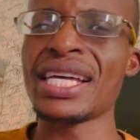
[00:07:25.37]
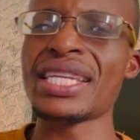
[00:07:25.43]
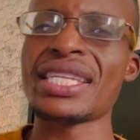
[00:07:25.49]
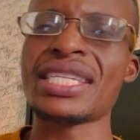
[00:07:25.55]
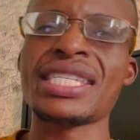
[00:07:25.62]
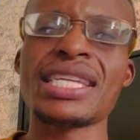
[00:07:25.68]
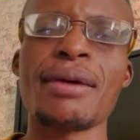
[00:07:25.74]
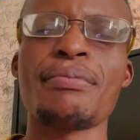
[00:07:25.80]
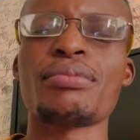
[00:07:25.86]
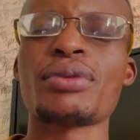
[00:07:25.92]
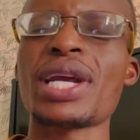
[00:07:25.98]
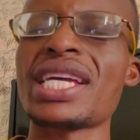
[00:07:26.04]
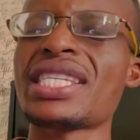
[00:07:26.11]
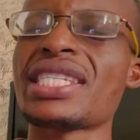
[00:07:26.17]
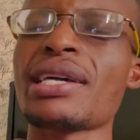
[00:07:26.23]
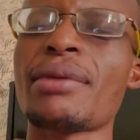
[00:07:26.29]

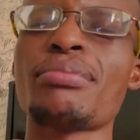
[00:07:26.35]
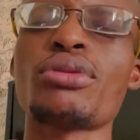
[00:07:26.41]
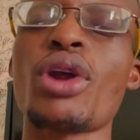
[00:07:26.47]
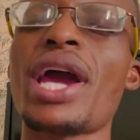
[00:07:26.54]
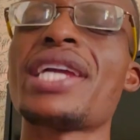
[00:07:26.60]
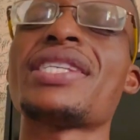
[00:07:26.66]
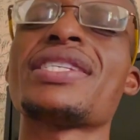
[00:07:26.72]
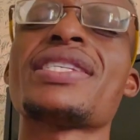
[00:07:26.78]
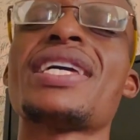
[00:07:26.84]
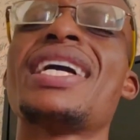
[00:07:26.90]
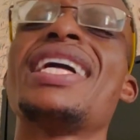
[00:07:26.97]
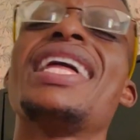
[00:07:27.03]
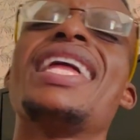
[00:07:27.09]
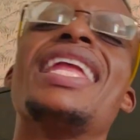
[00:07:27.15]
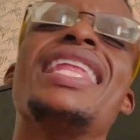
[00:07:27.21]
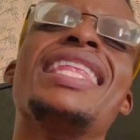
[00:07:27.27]
Surprise, surprise.
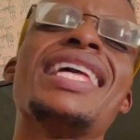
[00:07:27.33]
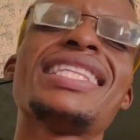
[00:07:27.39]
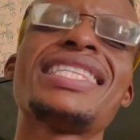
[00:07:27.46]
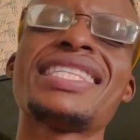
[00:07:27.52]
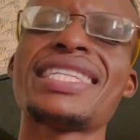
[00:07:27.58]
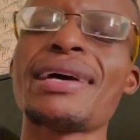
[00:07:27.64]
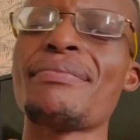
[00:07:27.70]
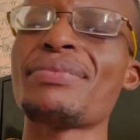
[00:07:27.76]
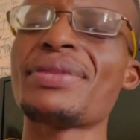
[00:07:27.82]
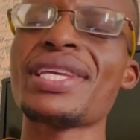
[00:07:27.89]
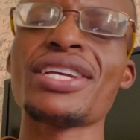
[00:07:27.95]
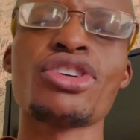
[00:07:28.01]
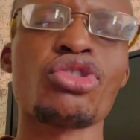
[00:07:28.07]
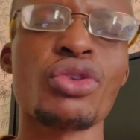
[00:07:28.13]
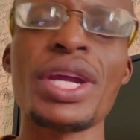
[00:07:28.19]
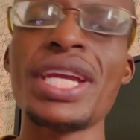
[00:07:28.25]
Let something
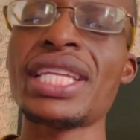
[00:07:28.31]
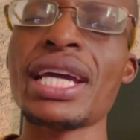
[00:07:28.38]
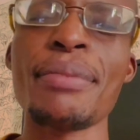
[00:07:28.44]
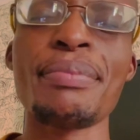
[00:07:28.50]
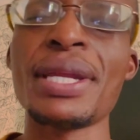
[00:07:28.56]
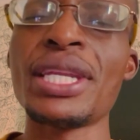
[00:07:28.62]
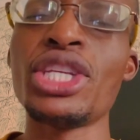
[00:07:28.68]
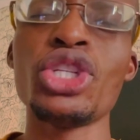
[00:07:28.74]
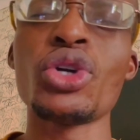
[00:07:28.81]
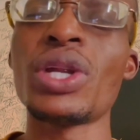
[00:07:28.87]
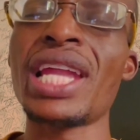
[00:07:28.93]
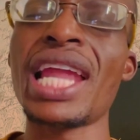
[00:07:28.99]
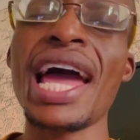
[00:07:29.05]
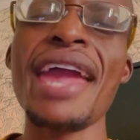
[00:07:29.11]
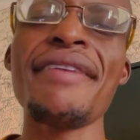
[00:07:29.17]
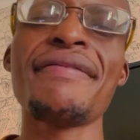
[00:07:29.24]
great happen in your
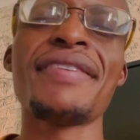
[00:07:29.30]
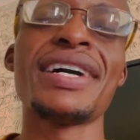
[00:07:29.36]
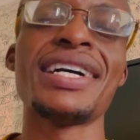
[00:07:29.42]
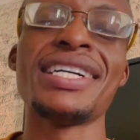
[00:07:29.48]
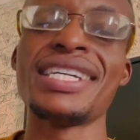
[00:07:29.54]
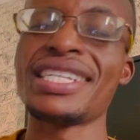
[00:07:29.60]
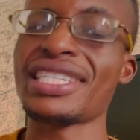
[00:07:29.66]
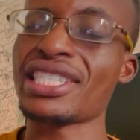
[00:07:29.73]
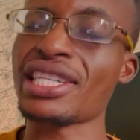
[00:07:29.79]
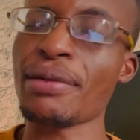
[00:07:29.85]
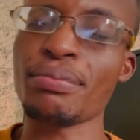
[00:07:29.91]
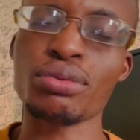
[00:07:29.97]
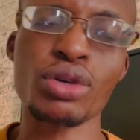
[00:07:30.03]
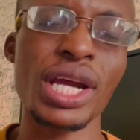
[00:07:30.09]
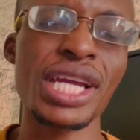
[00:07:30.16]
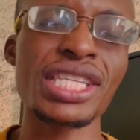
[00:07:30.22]
life.
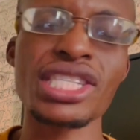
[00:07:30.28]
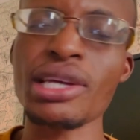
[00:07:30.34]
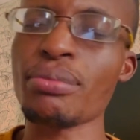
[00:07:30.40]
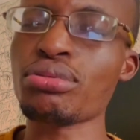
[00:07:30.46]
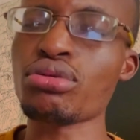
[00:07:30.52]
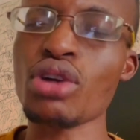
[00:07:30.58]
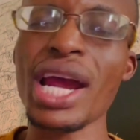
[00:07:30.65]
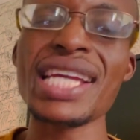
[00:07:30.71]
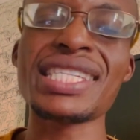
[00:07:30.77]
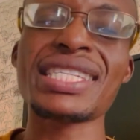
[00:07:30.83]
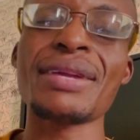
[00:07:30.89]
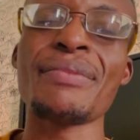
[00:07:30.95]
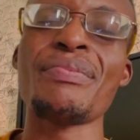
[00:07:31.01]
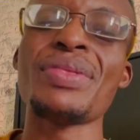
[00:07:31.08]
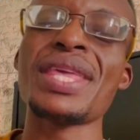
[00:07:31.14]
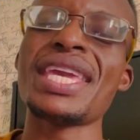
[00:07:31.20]
Surprise, surprise.
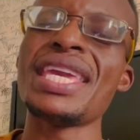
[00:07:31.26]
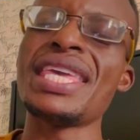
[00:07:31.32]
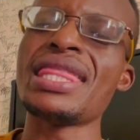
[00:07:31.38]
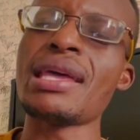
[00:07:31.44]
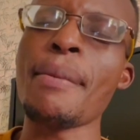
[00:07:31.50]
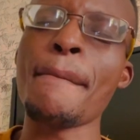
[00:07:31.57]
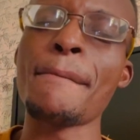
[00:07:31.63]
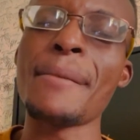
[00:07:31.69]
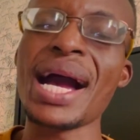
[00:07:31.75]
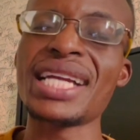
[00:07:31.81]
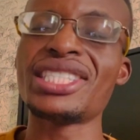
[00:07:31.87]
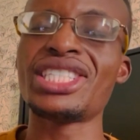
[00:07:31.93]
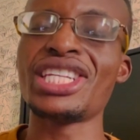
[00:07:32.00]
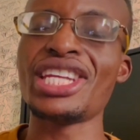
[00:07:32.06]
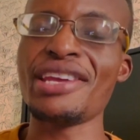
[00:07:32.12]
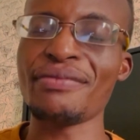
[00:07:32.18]
In the
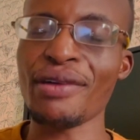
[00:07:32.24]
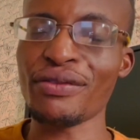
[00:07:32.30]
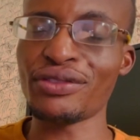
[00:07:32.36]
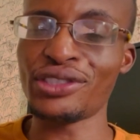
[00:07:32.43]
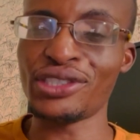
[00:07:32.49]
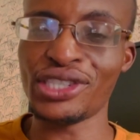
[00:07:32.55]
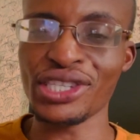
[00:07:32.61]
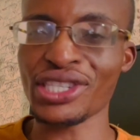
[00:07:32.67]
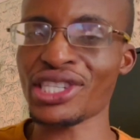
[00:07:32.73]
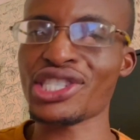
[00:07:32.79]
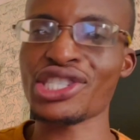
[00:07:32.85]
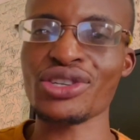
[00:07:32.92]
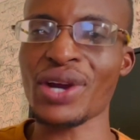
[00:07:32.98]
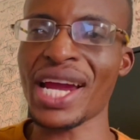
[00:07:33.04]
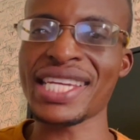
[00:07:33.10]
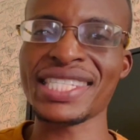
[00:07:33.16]
mighty name of Jesus
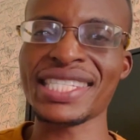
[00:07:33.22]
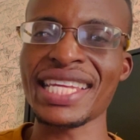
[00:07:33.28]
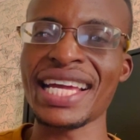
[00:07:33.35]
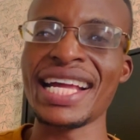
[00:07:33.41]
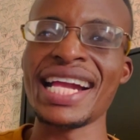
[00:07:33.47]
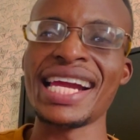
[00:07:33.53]
Christ.